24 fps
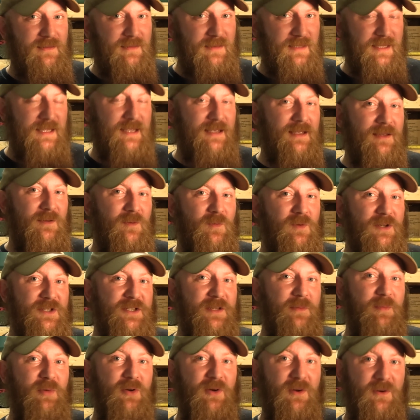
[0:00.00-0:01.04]
Lincoln
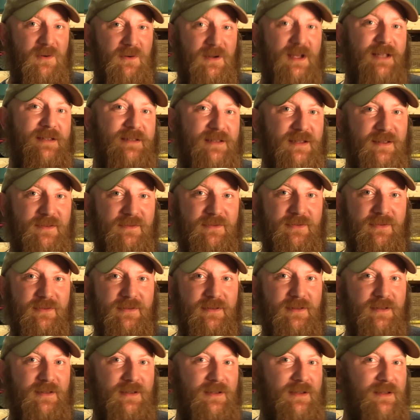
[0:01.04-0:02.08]
was a progressive.
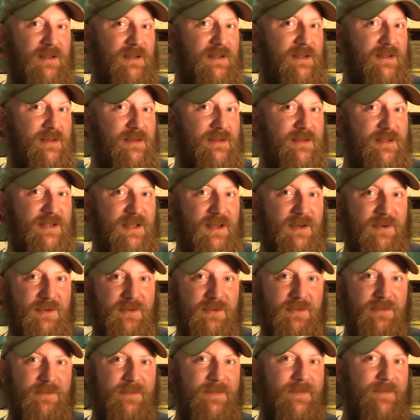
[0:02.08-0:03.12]

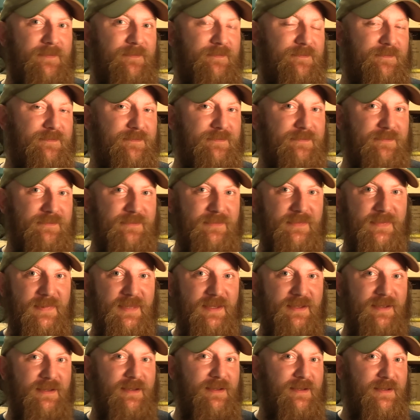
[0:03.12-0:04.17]
So
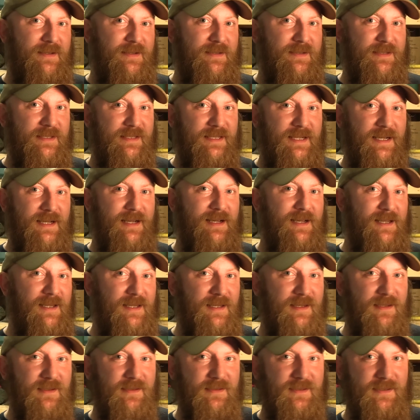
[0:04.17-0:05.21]

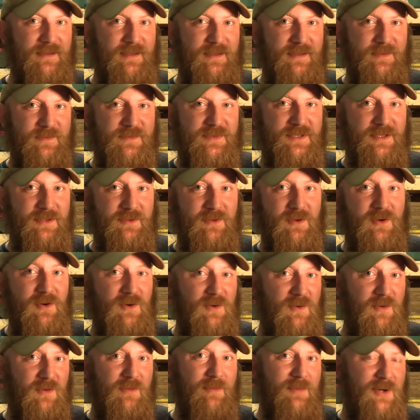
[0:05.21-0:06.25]
tying him to
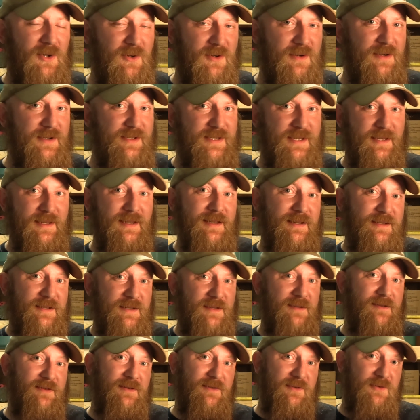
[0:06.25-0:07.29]
Karl Marx
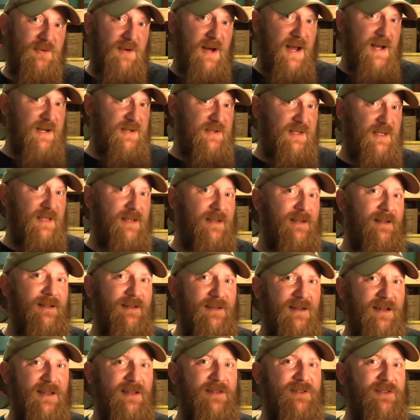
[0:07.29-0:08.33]
isn't trashing
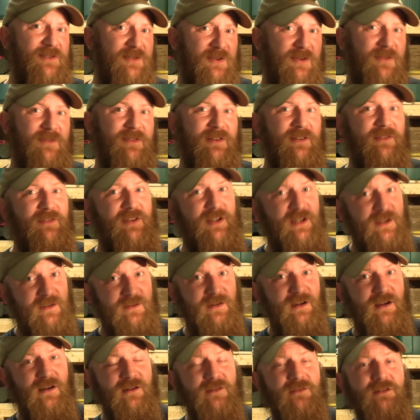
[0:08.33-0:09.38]
a conservative
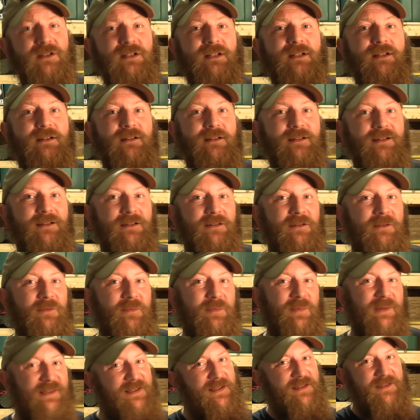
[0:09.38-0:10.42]
hero
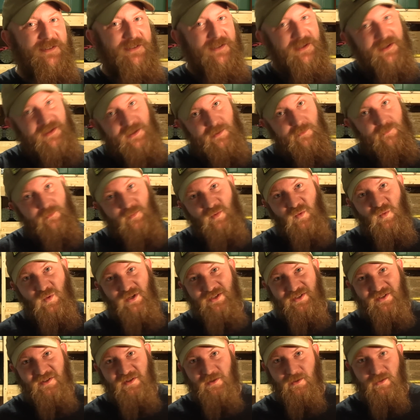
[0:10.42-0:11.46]
because he
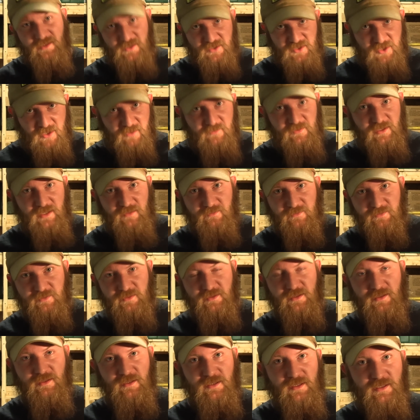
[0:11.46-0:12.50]
wasn't a conservative.
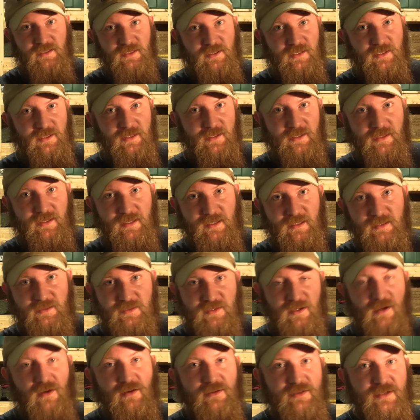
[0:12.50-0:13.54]

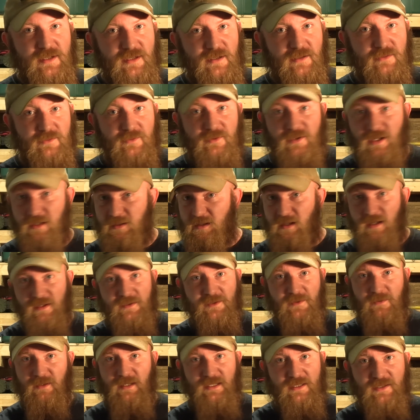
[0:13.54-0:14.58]
It's also just
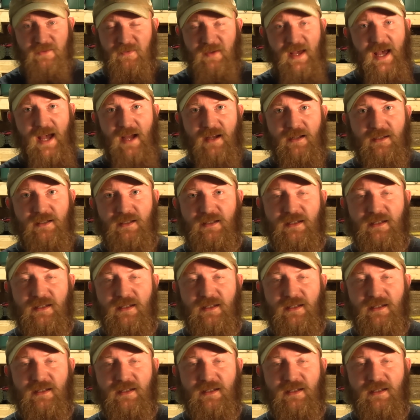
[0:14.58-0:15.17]
history. It's fact.